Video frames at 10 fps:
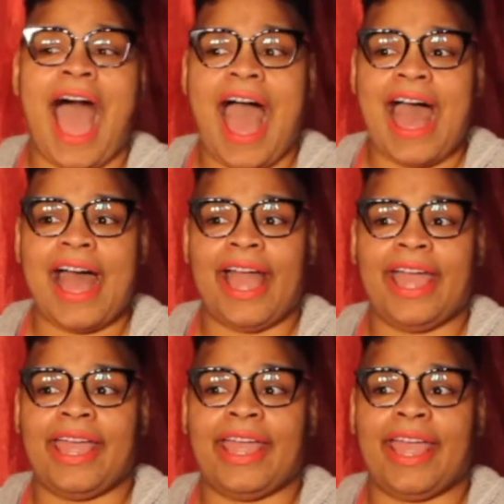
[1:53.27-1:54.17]

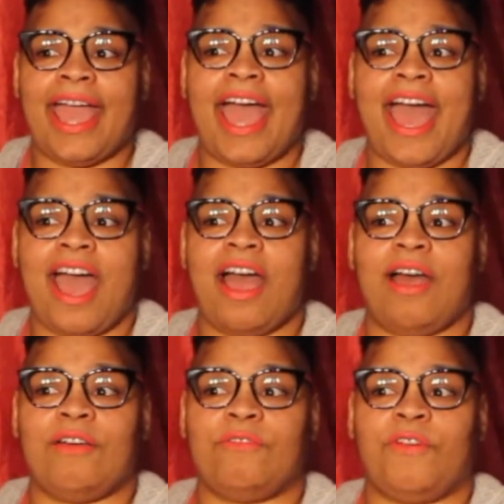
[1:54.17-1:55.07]
I
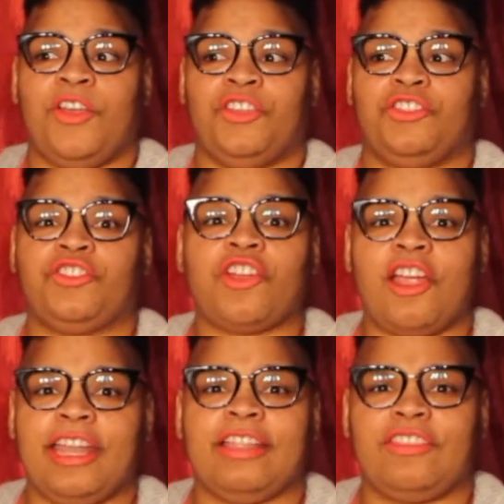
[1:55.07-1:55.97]
have
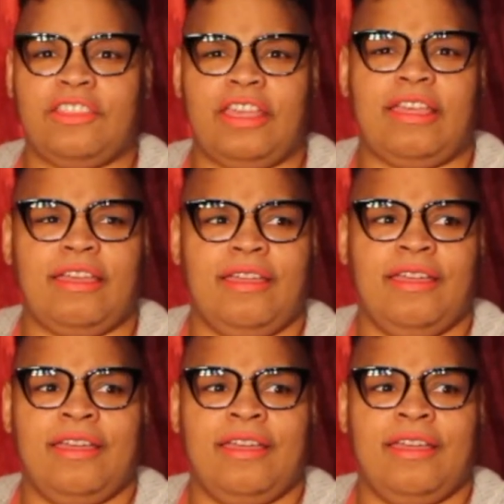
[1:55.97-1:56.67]
started to